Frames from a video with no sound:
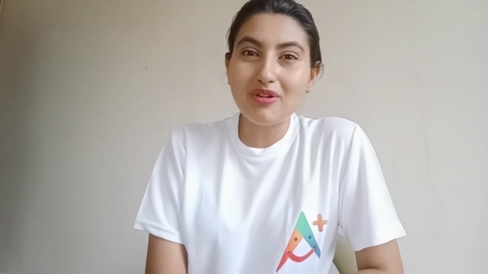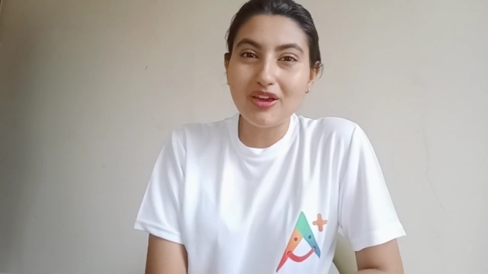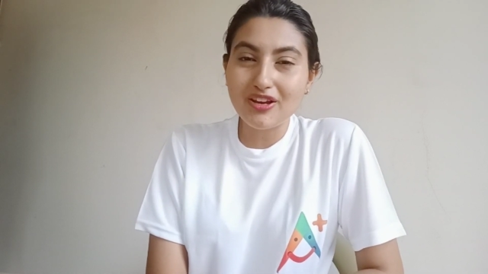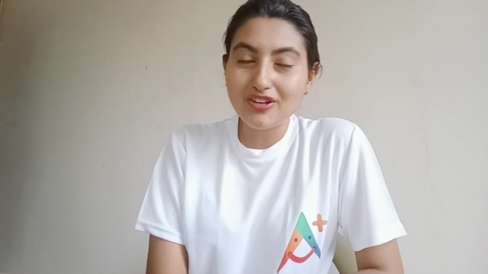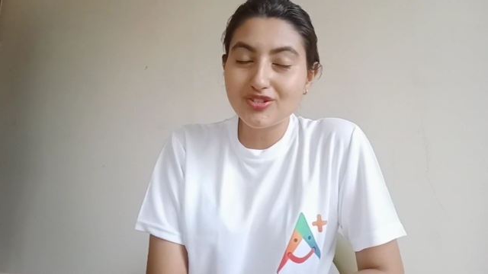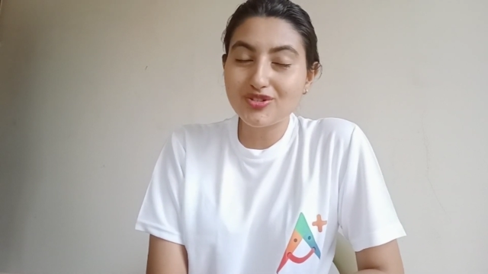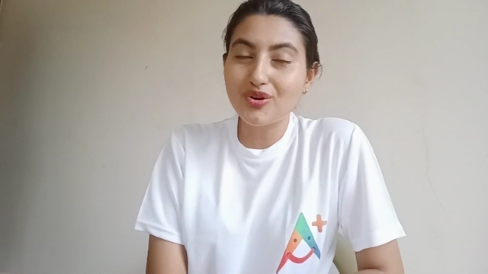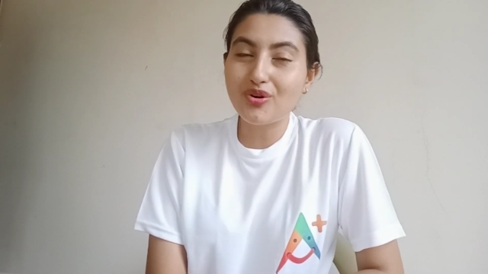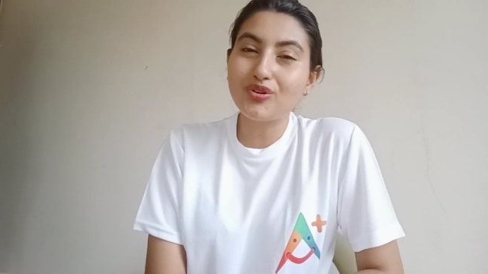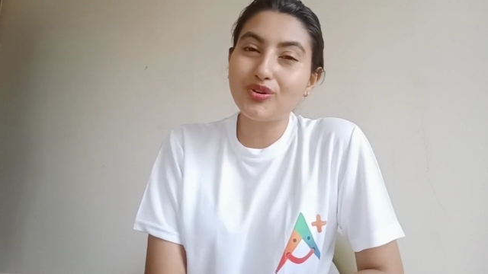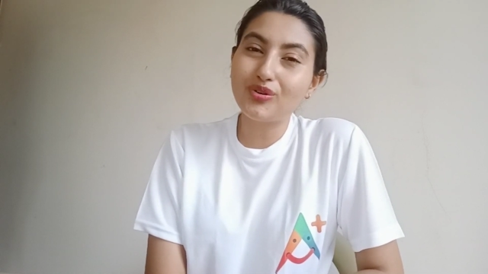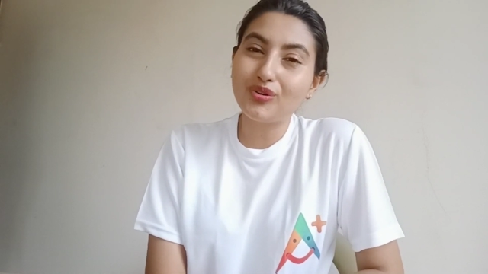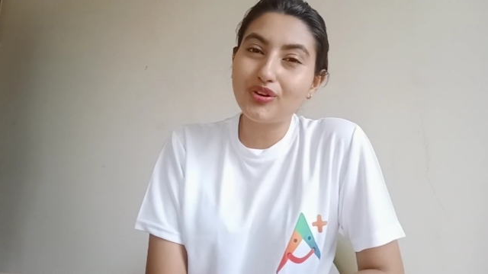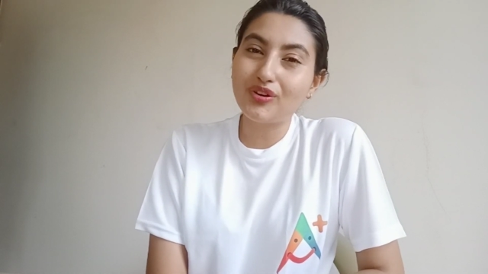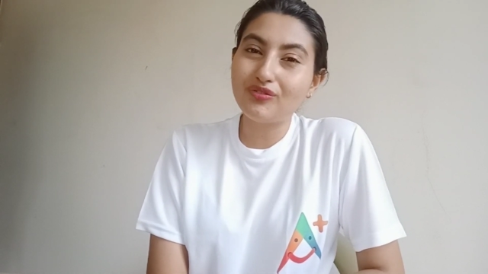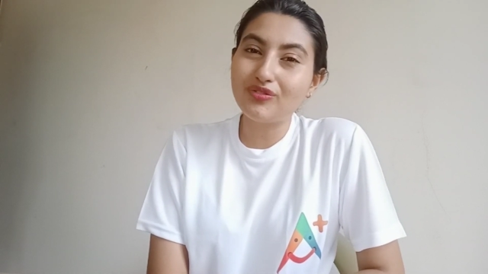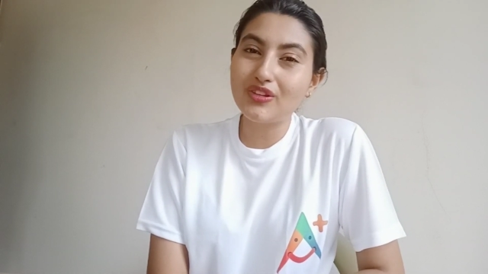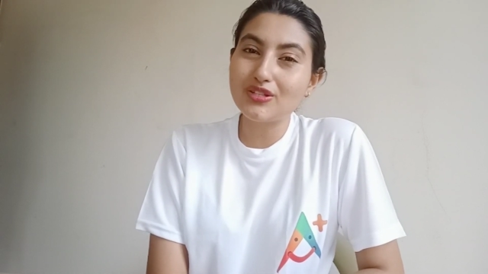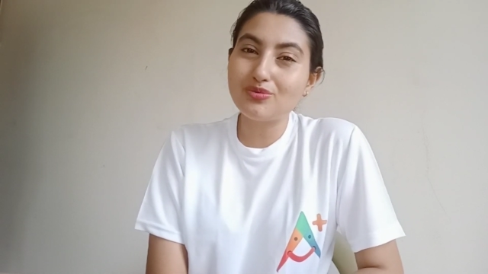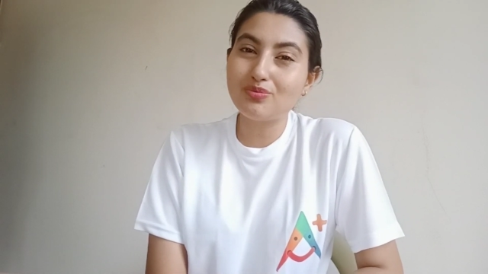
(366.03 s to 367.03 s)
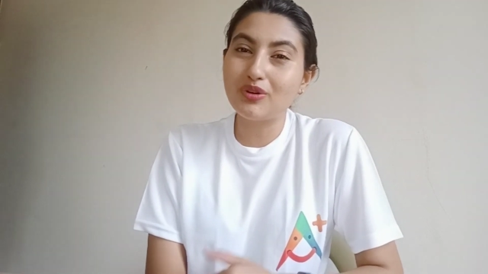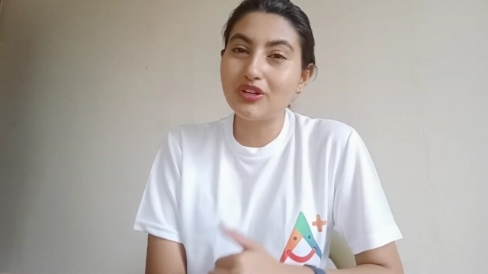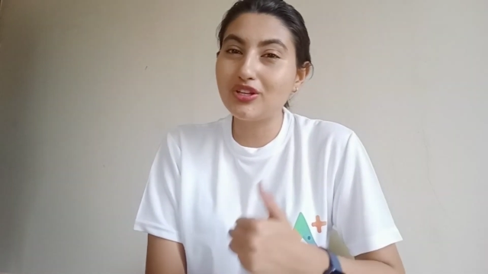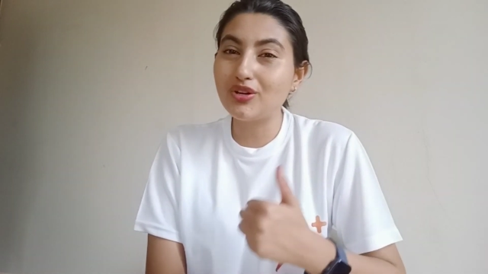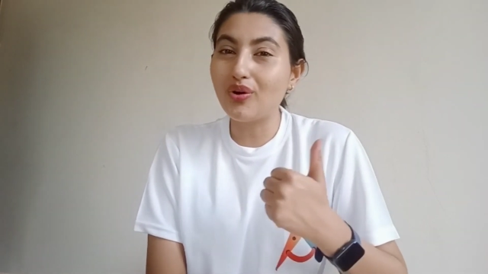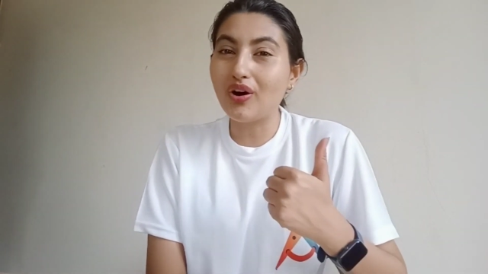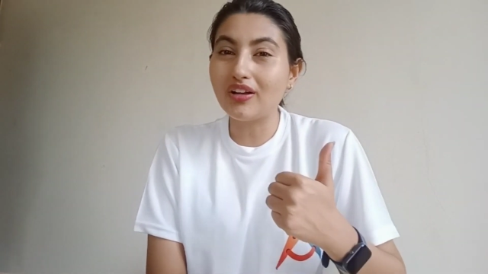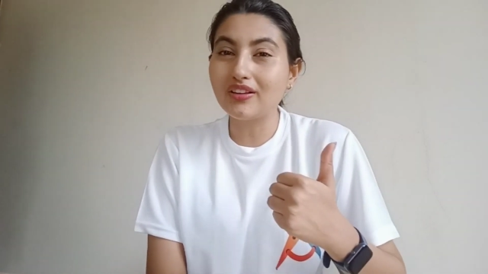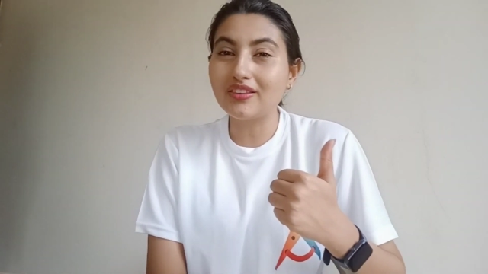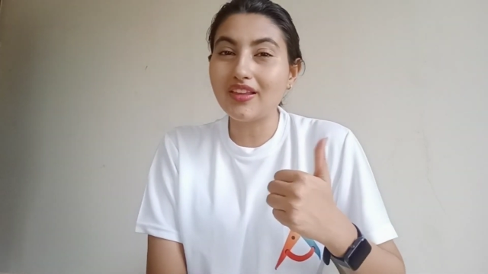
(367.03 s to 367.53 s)
make sure you give this
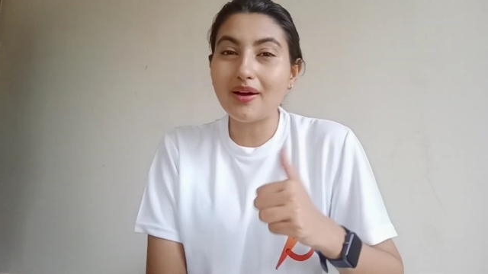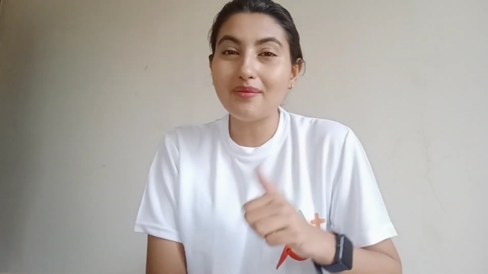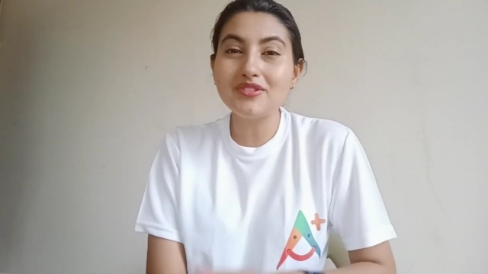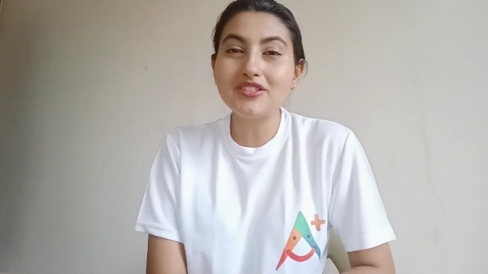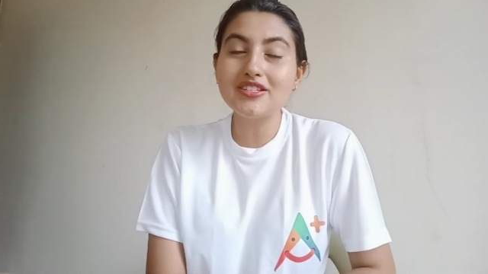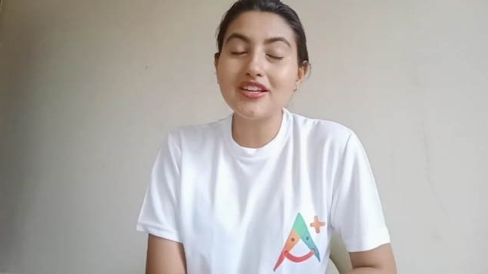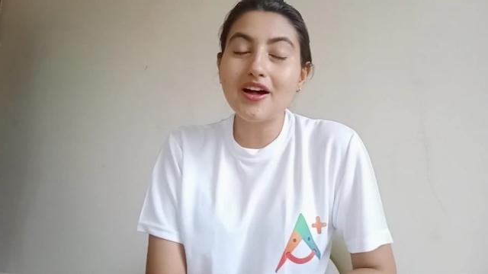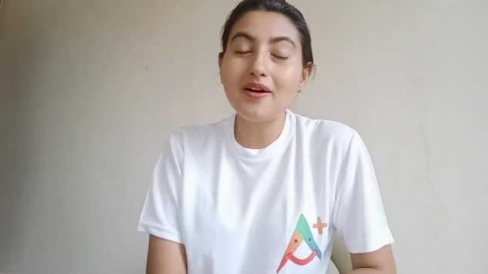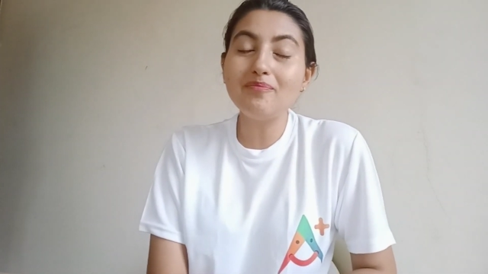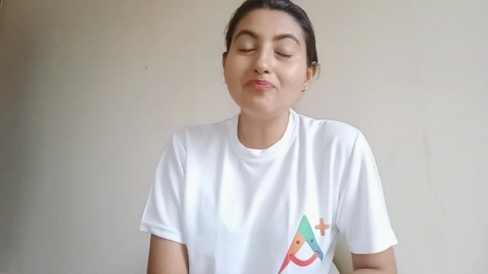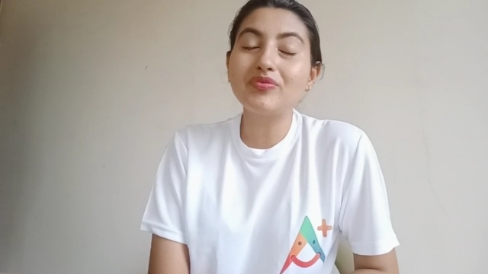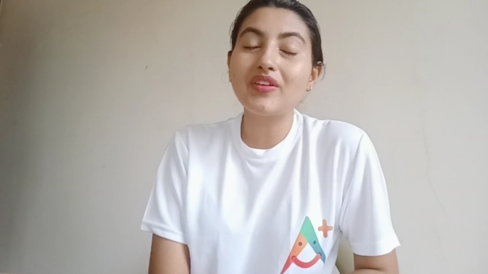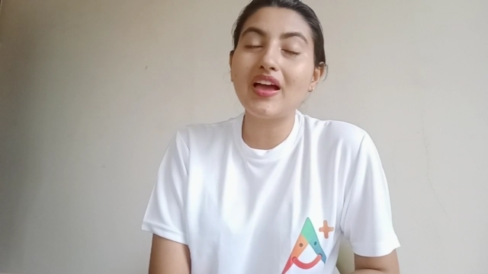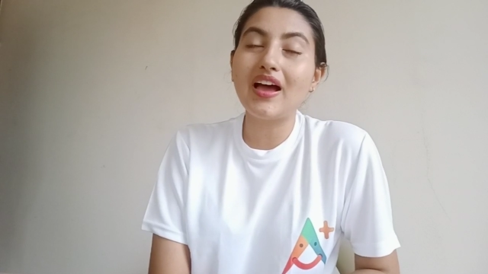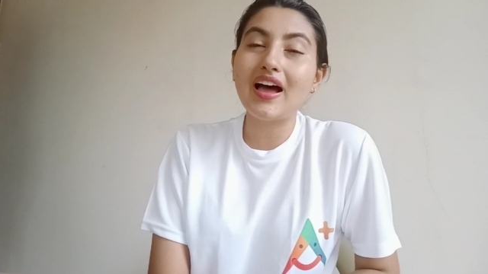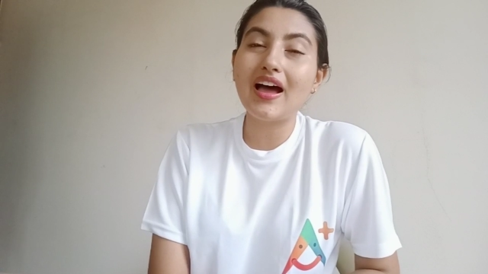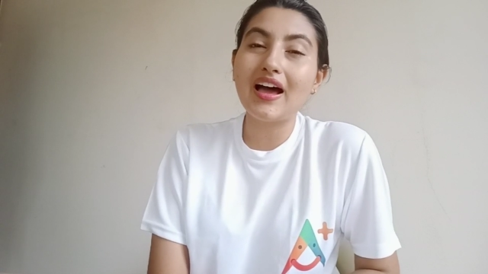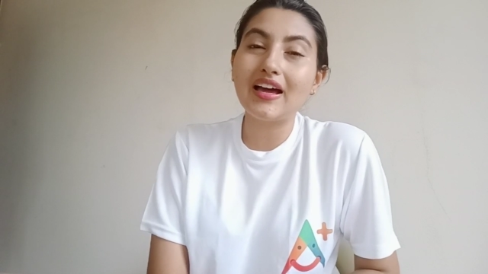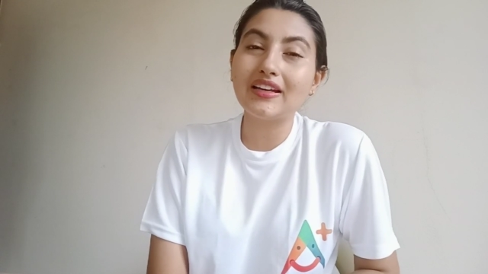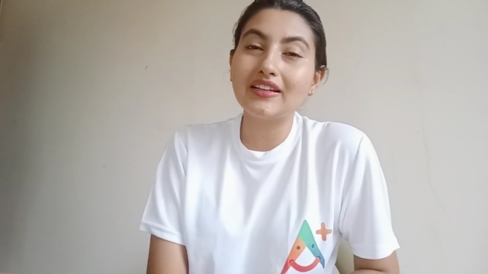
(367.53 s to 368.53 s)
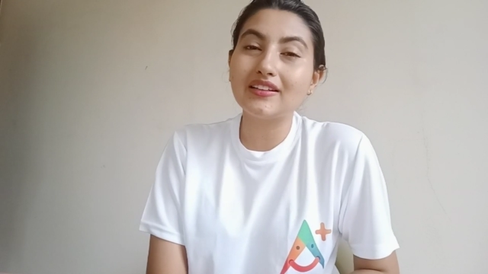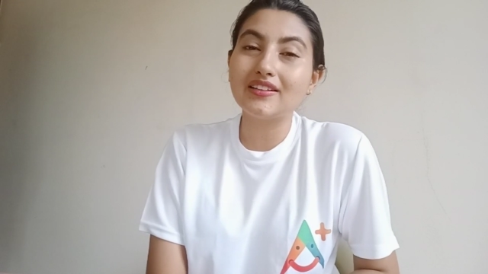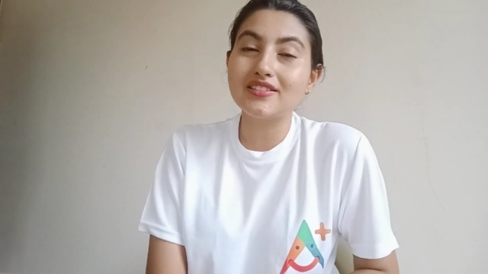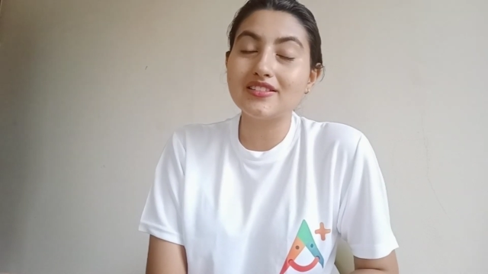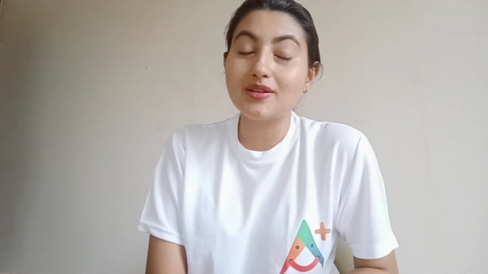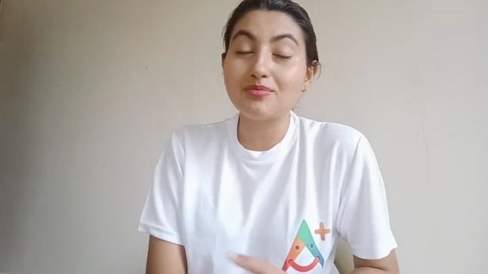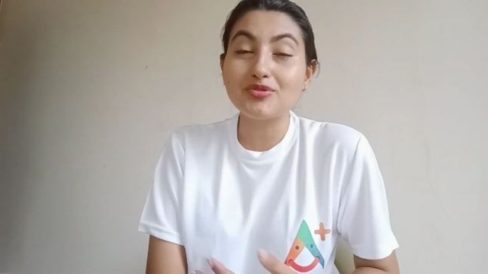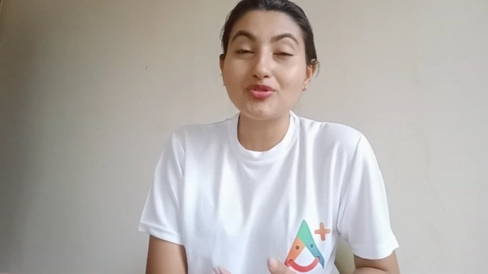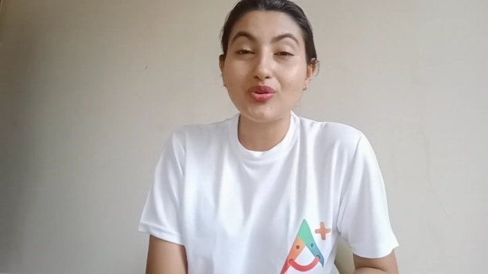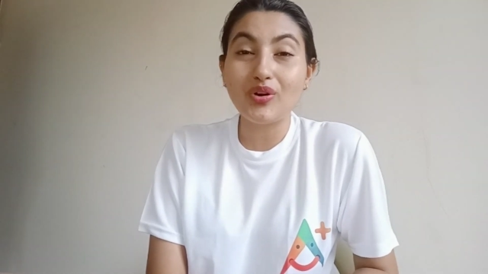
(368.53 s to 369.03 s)
video a thumbs up and
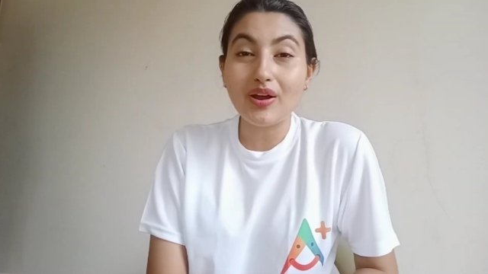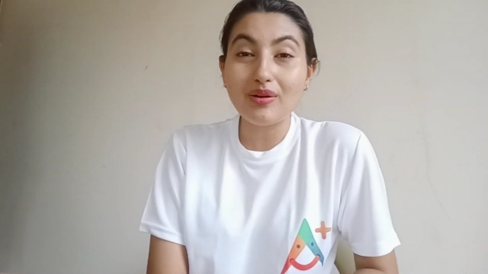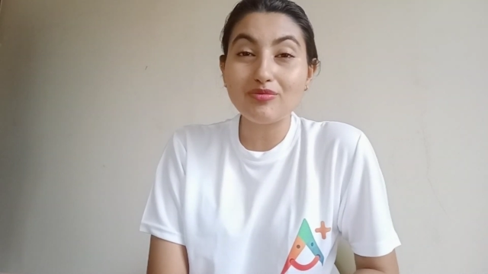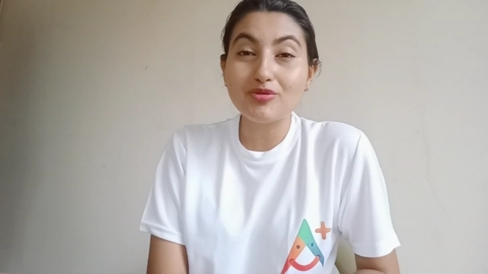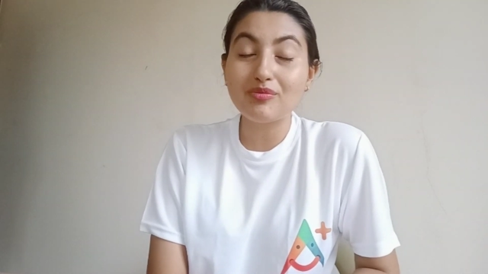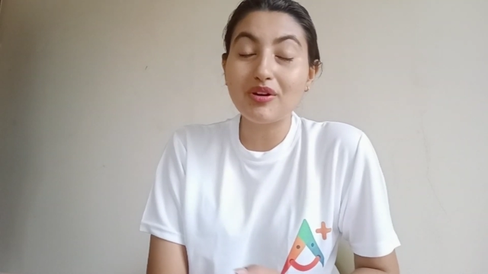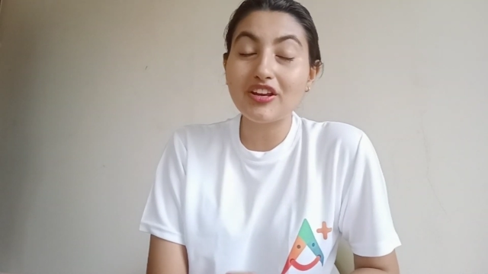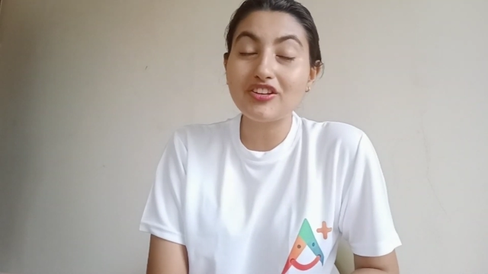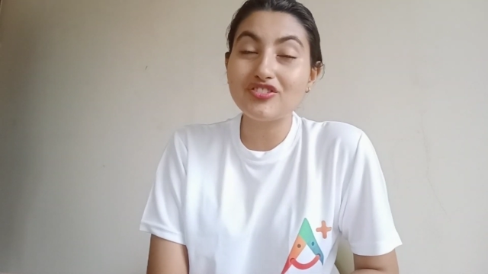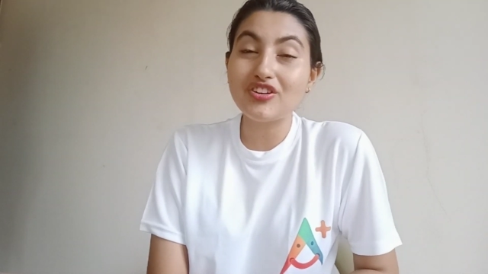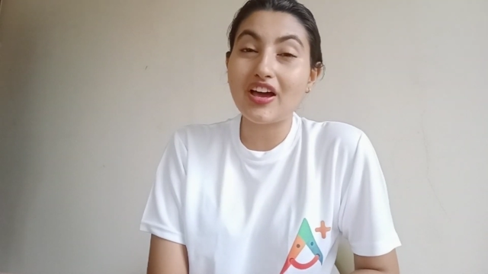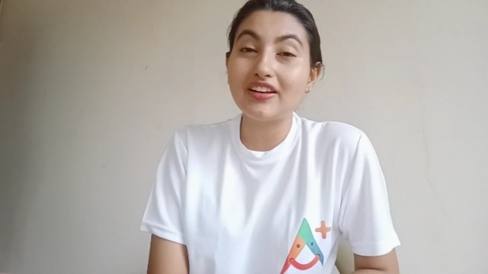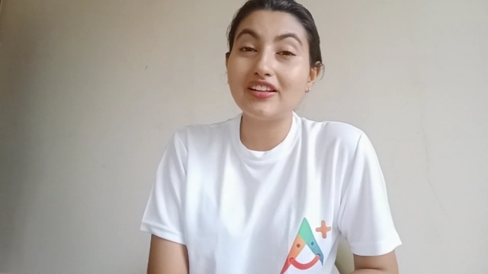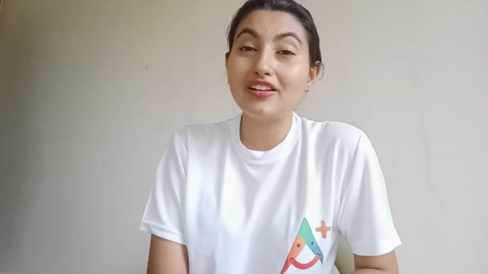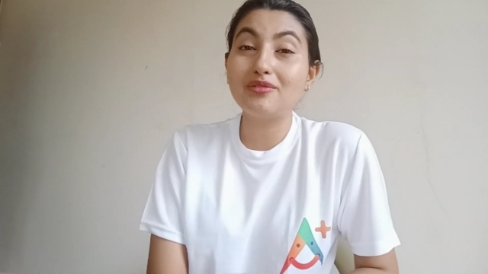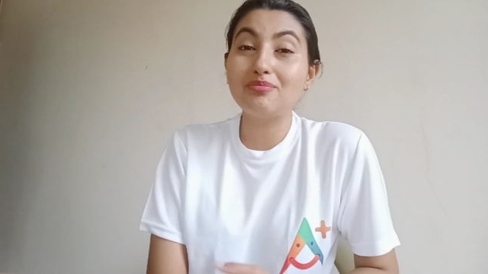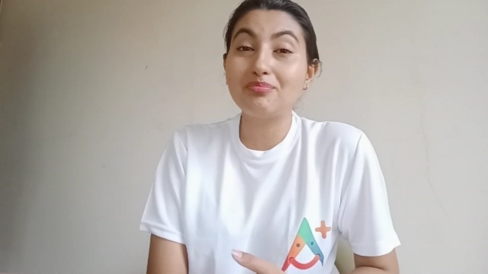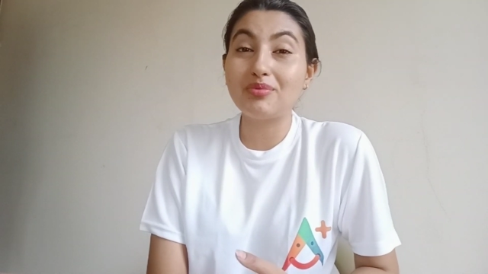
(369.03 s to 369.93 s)
subscribe to my channel.